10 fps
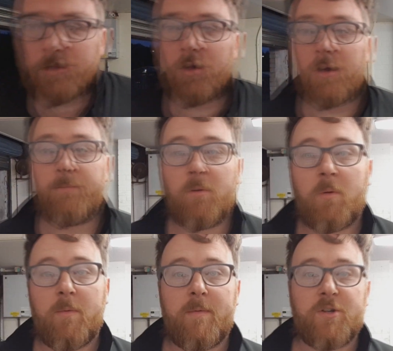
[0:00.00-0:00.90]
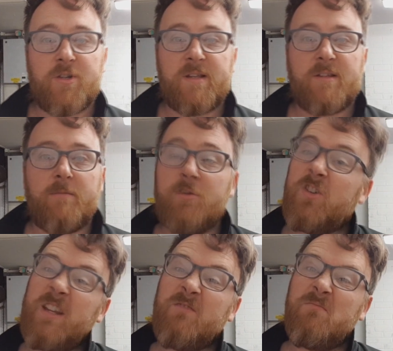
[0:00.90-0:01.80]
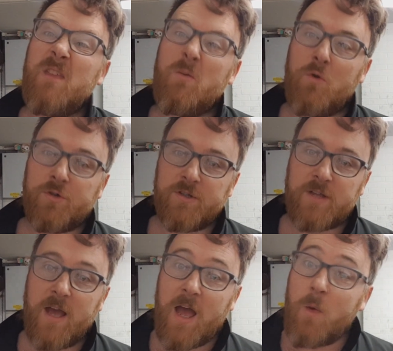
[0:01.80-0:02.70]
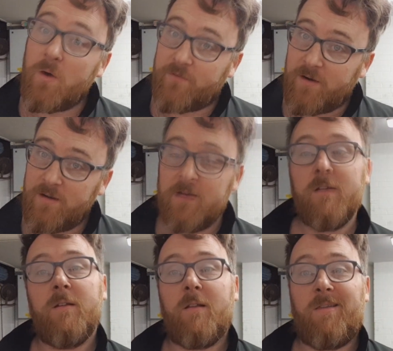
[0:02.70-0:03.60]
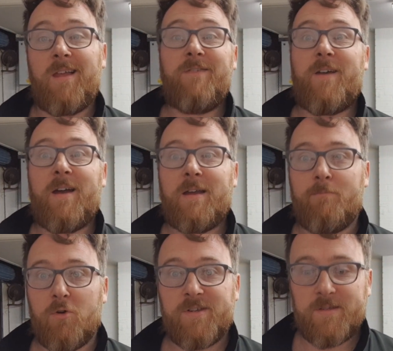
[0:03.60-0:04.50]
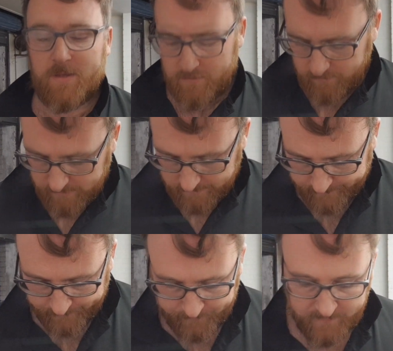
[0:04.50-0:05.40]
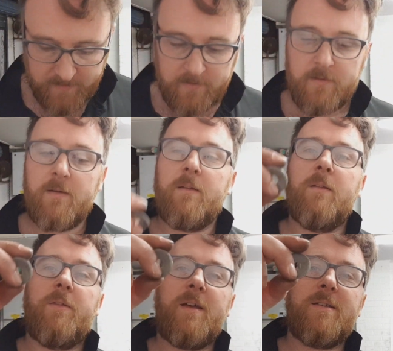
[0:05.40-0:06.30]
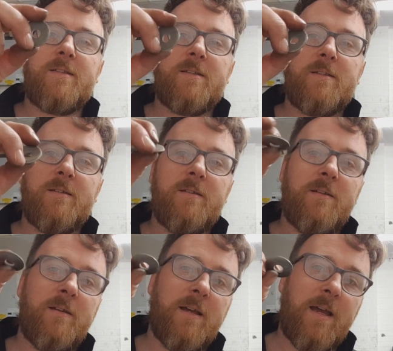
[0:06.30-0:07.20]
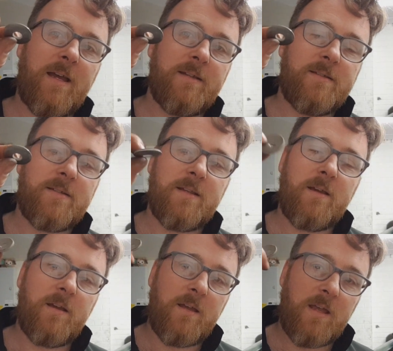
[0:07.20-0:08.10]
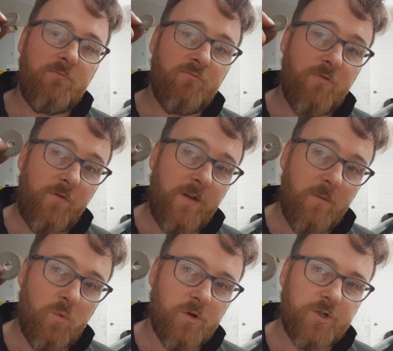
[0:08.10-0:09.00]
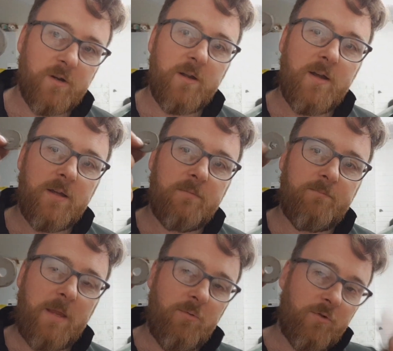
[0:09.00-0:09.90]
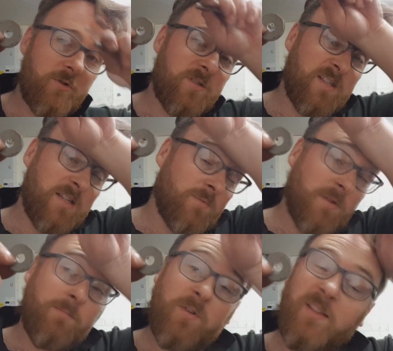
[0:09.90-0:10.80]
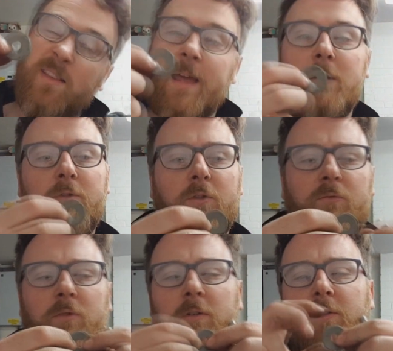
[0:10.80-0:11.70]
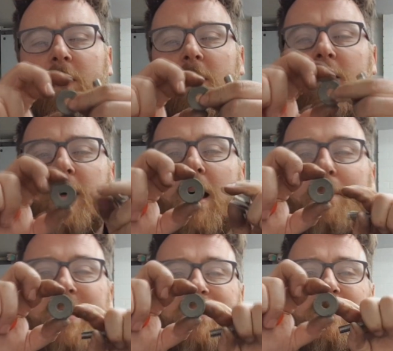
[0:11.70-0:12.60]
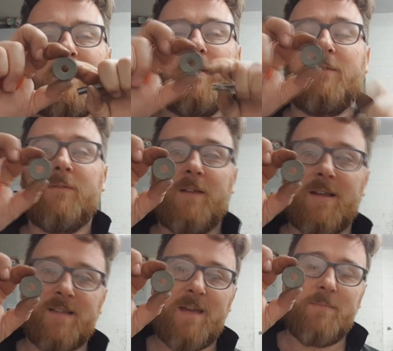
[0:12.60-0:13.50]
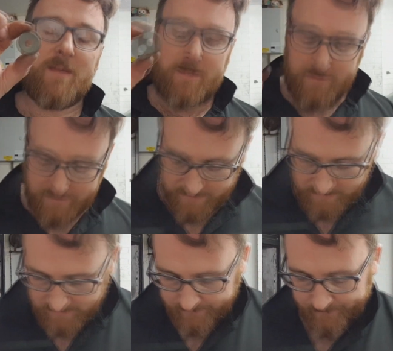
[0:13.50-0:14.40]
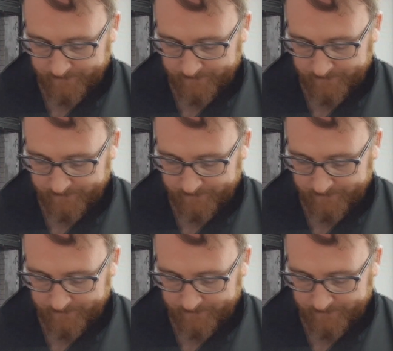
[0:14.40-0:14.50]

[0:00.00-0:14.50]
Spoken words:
You could probably measure this up. You could even make washers. However, life hack, boys and girls, this is a roofing washer. People use these when they're putting tiles on roofs. Amazingly enough, it's M10 inside.